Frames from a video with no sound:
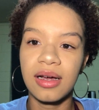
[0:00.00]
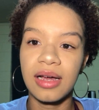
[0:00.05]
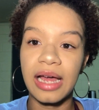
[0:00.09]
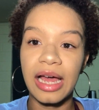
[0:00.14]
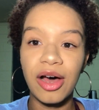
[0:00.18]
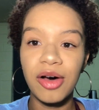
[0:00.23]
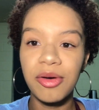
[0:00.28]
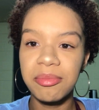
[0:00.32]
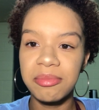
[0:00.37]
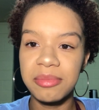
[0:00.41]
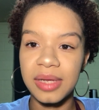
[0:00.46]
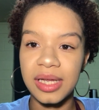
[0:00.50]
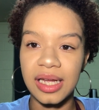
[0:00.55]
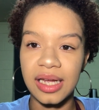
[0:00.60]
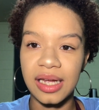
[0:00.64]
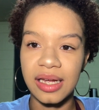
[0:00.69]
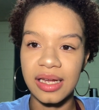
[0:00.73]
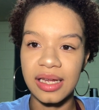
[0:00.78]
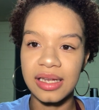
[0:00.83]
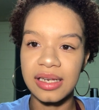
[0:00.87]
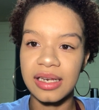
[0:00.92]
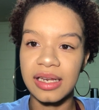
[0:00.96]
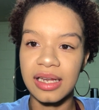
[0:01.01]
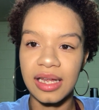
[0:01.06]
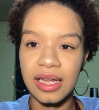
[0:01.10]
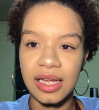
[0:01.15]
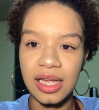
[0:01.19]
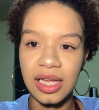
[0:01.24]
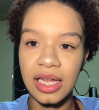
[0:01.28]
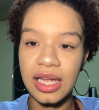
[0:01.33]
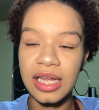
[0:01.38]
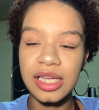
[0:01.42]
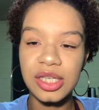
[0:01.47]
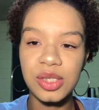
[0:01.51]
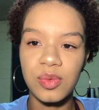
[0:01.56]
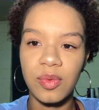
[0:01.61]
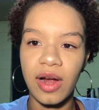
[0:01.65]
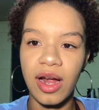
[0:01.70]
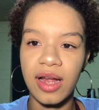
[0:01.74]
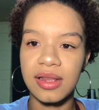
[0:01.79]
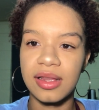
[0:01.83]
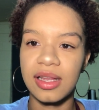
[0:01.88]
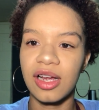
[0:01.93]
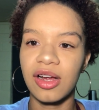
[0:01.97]
help me. And he's
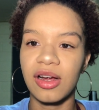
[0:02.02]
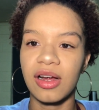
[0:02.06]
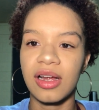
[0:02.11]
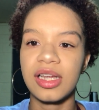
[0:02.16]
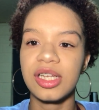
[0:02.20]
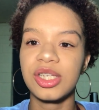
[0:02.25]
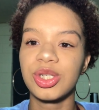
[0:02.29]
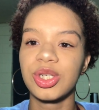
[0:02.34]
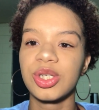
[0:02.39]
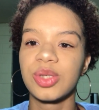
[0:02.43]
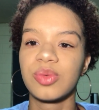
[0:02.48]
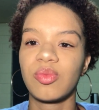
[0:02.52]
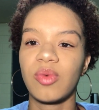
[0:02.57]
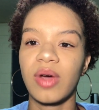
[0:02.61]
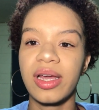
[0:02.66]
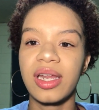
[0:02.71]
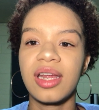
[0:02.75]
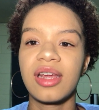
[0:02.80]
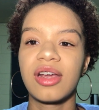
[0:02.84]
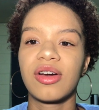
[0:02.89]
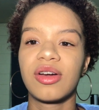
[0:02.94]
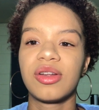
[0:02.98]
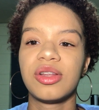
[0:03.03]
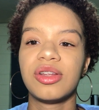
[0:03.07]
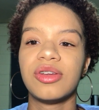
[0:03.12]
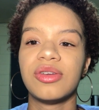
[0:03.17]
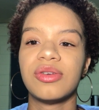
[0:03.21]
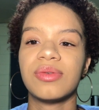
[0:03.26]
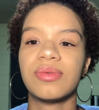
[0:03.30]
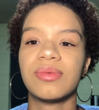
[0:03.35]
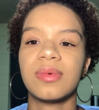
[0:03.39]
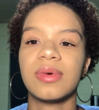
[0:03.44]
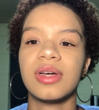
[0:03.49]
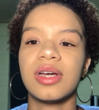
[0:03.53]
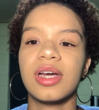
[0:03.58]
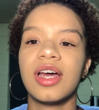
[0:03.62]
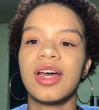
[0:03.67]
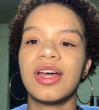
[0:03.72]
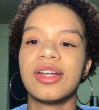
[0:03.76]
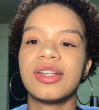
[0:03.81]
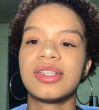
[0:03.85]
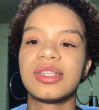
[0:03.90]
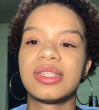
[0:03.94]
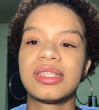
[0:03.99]
right there. He's just waiting on you
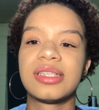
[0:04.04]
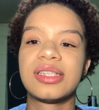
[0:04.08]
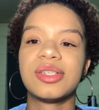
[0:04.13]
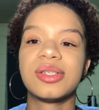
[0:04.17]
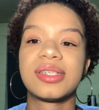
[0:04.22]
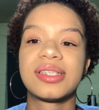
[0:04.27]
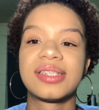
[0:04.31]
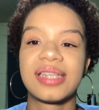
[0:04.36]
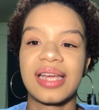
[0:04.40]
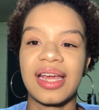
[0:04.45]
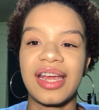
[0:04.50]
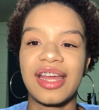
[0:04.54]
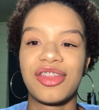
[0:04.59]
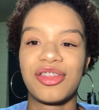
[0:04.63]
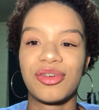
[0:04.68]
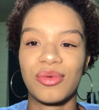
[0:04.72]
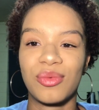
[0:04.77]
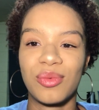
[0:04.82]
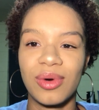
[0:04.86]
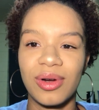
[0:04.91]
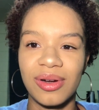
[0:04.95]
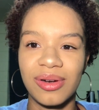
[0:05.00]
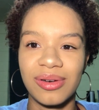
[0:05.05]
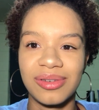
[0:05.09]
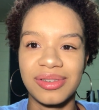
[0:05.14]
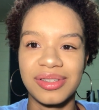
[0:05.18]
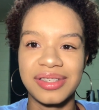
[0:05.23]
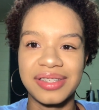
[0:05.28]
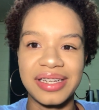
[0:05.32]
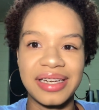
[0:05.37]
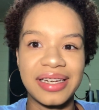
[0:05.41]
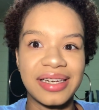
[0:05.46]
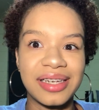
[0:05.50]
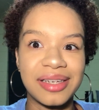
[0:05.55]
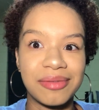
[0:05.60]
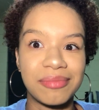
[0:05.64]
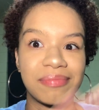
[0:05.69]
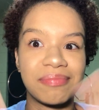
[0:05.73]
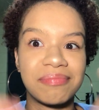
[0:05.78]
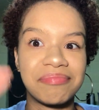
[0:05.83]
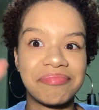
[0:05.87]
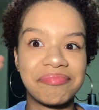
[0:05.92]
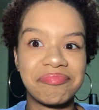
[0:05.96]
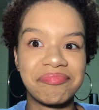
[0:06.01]
to say the words.
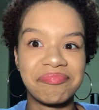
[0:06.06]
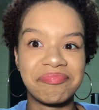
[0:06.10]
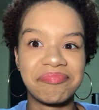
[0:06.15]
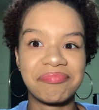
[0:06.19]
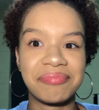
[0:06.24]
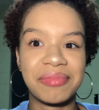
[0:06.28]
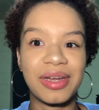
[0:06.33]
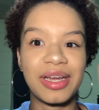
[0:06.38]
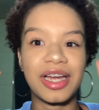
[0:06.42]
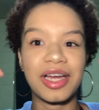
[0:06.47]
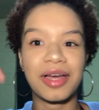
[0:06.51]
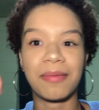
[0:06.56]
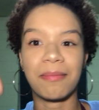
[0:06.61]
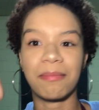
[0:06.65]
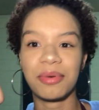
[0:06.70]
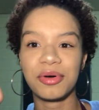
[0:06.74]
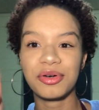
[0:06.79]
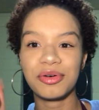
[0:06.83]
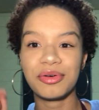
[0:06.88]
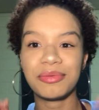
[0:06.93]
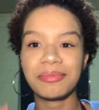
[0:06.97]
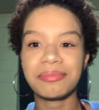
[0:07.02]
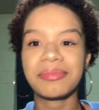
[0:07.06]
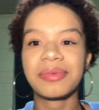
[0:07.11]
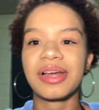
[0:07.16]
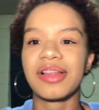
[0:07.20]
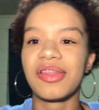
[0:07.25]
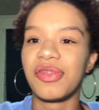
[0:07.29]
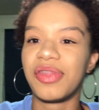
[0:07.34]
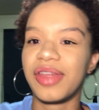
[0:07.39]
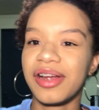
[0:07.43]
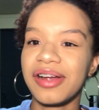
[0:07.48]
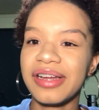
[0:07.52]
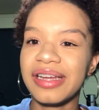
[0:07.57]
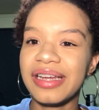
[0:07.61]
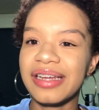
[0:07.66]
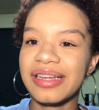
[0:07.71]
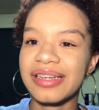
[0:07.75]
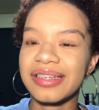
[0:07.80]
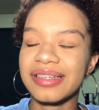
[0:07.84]
And boom, there he